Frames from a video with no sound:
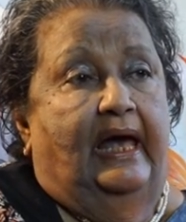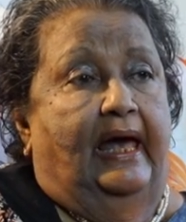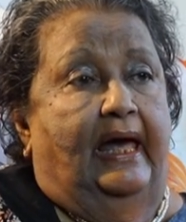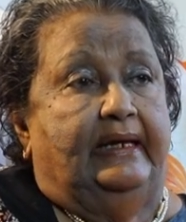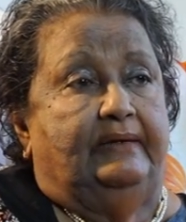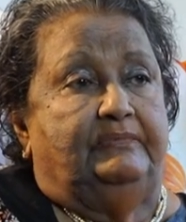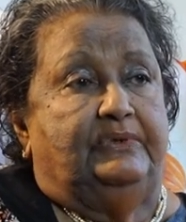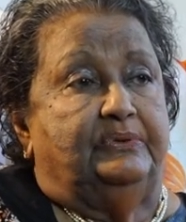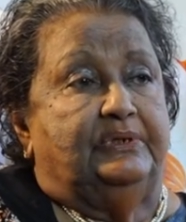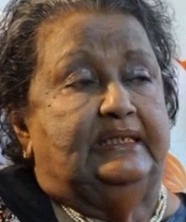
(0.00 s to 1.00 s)
And
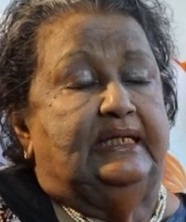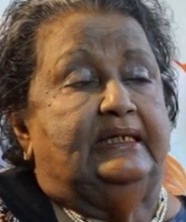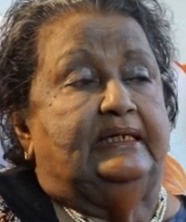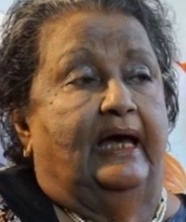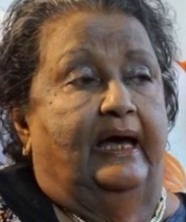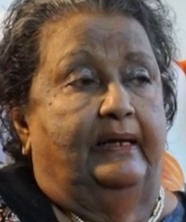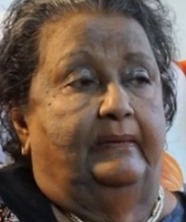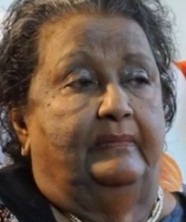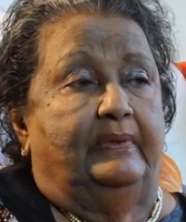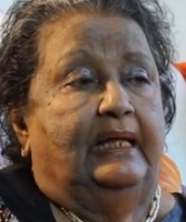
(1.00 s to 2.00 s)
during that
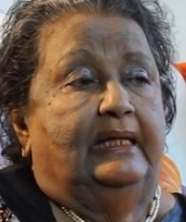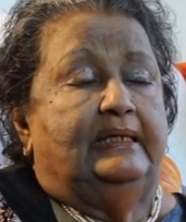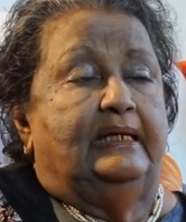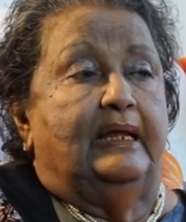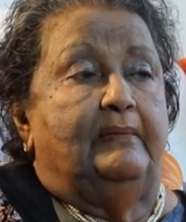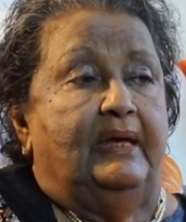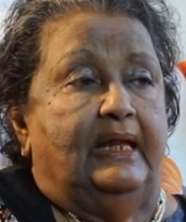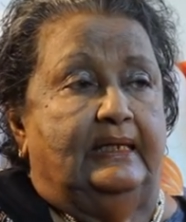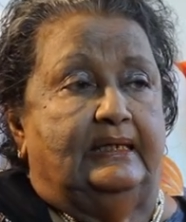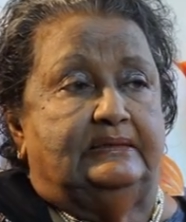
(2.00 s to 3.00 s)
time, the
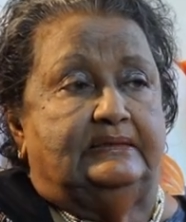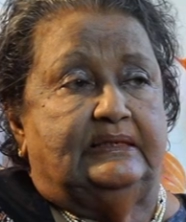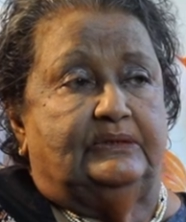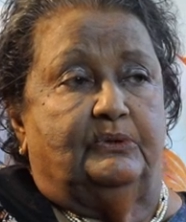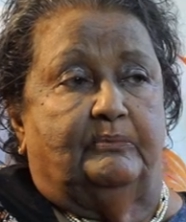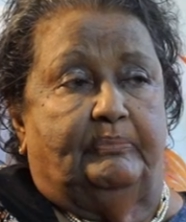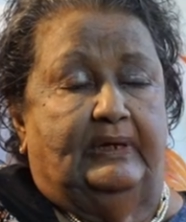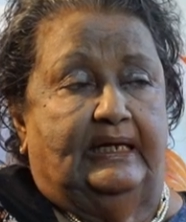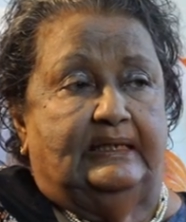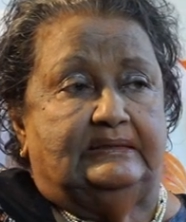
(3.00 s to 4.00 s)
rebellions that took
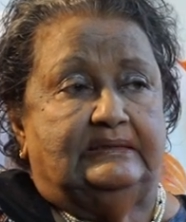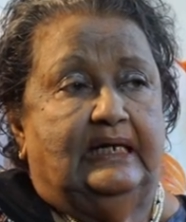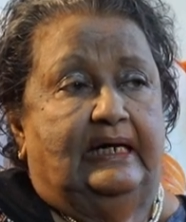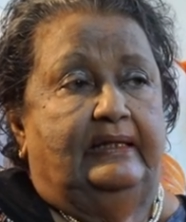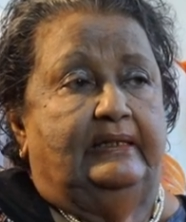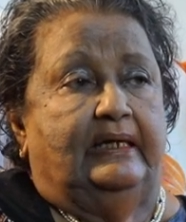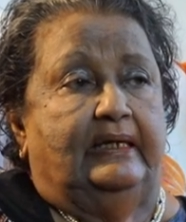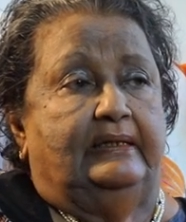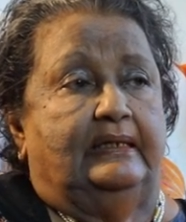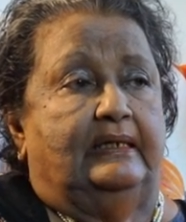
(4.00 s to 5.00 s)
place,
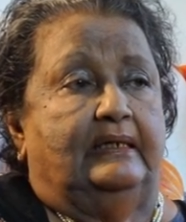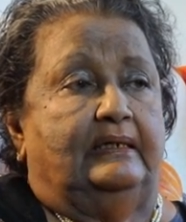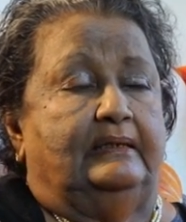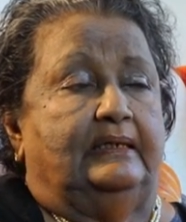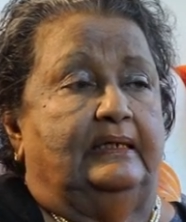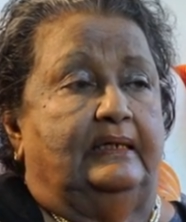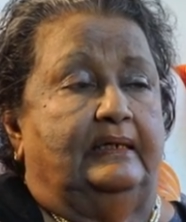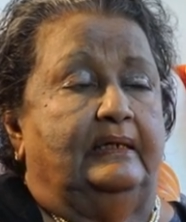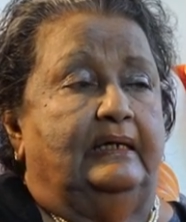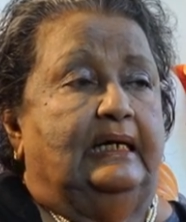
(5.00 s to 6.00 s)

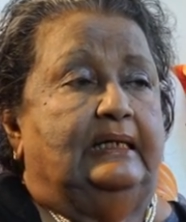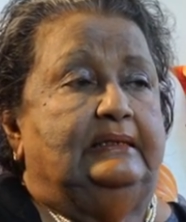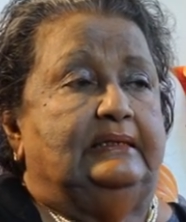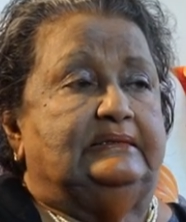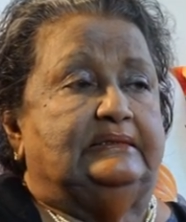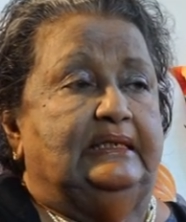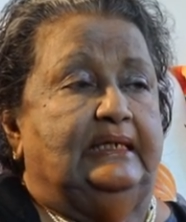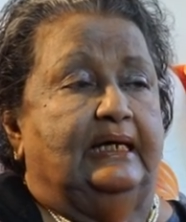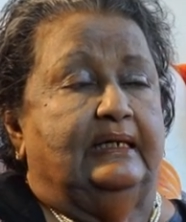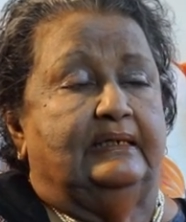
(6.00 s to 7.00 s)
the Sri
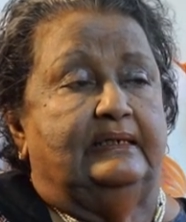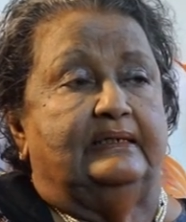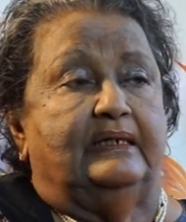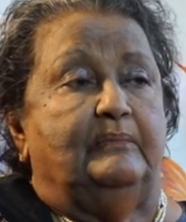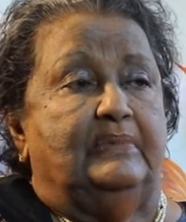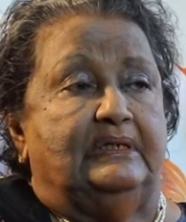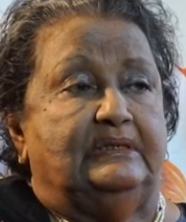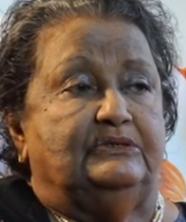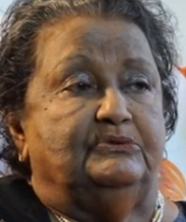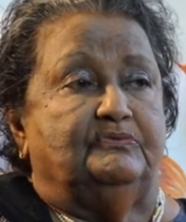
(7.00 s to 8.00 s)
Lankan
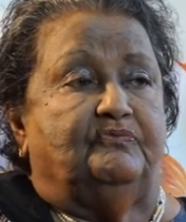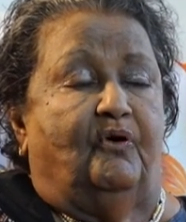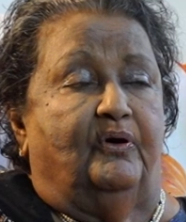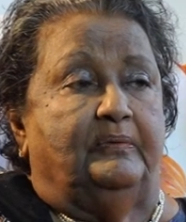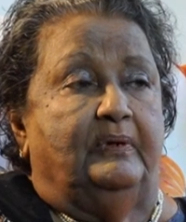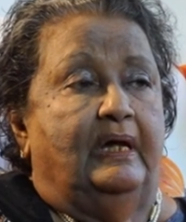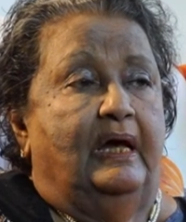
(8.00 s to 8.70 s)
rebels who fought